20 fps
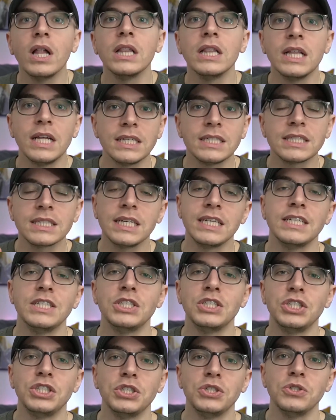let's get
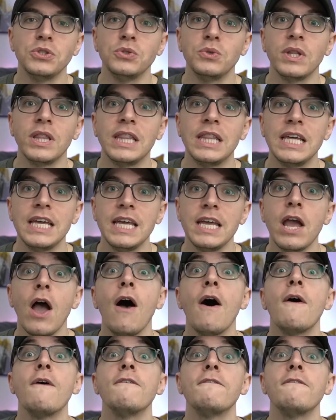into the